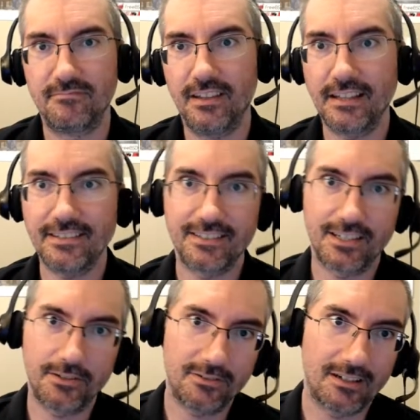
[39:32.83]
Yes and
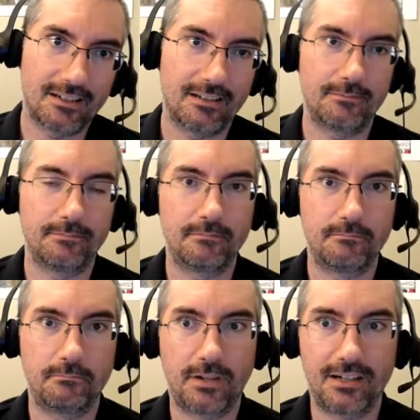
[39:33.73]
no.
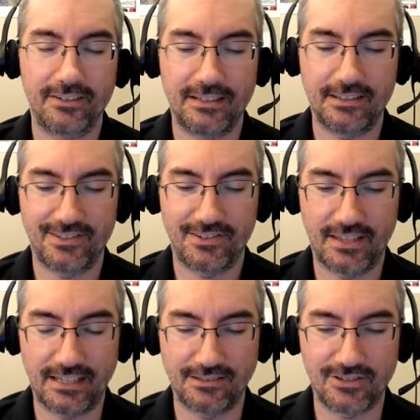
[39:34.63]
Part of it is
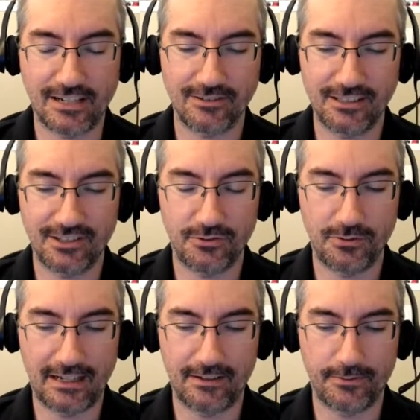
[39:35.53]
that generally you
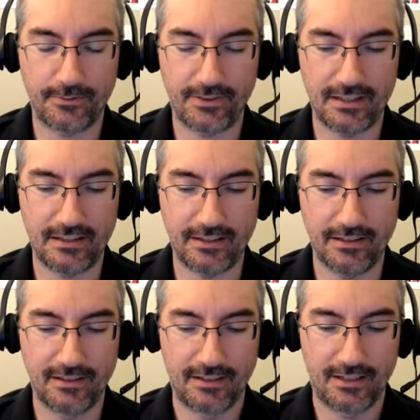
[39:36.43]
have the
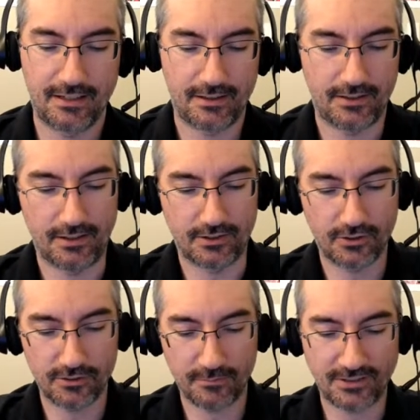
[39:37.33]

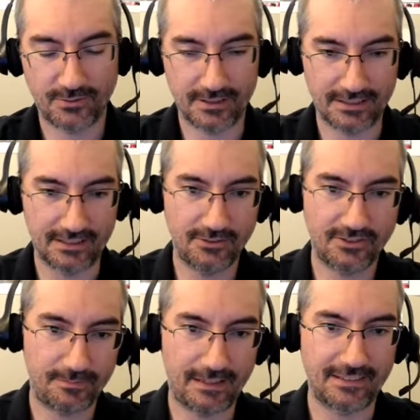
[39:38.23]
kernel module and the user
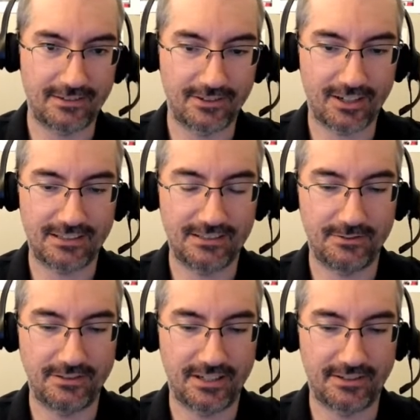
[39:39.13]
space that are talking to
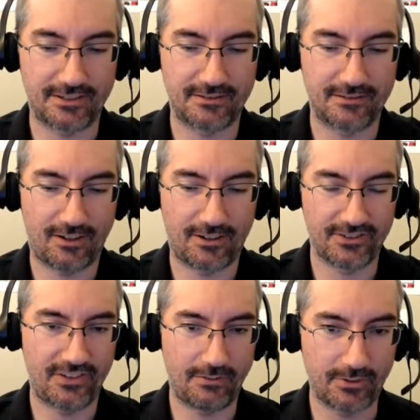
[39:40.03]
each other are the
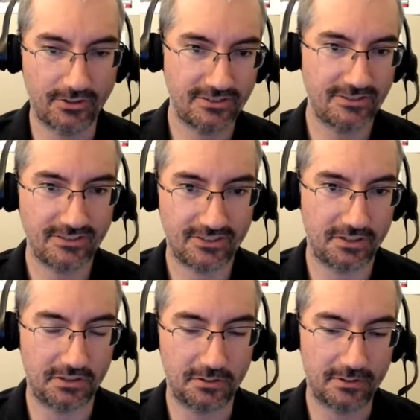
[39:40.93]
same version, so
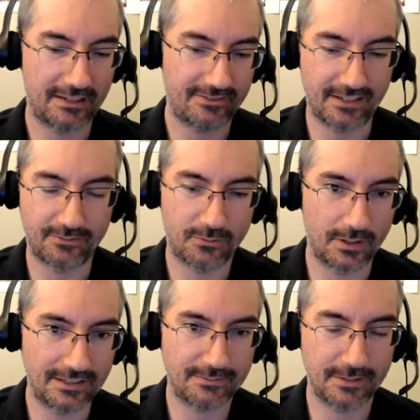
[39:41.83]
you don't have to have
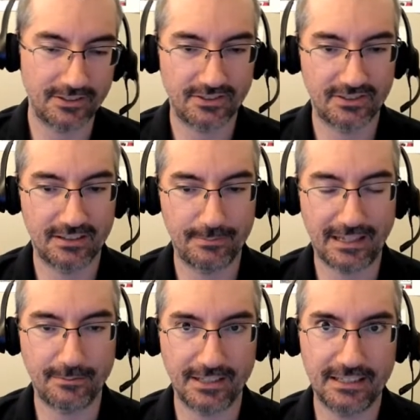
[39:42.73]
quite as much
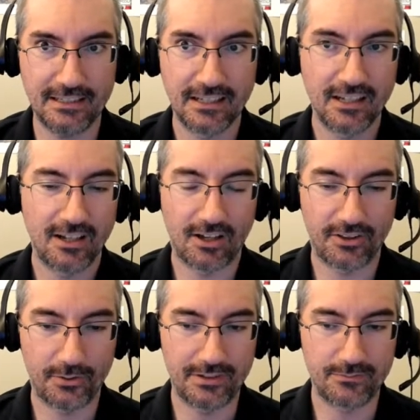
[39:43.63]
compatibility.
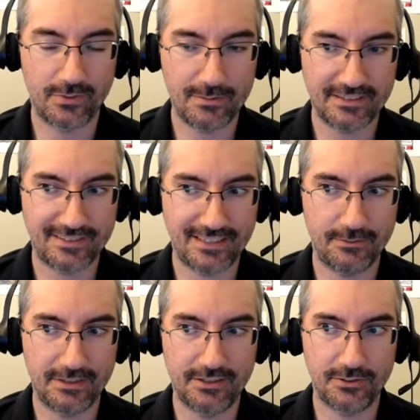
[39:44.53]
Although in FreeBSD,
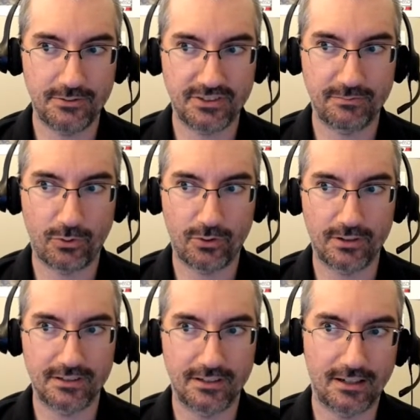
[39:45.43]
we do support